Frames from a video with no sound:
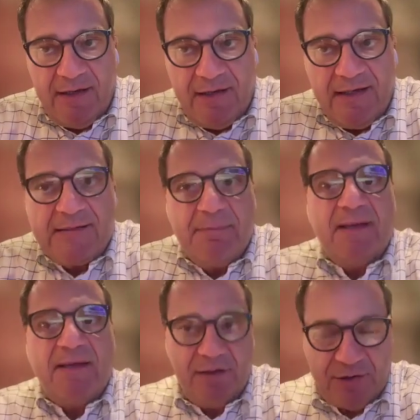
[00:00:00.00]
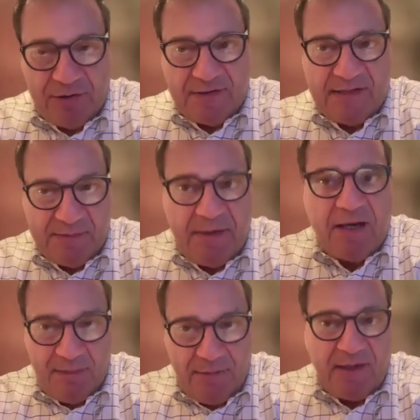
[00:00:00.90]
these materials is
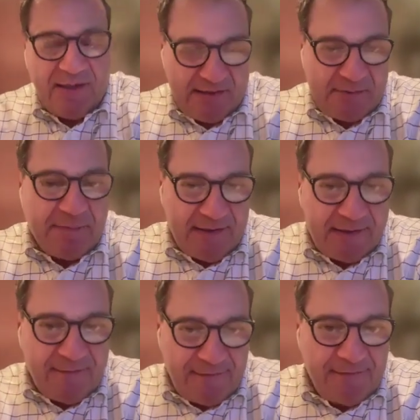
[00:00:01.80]
becoming expensive,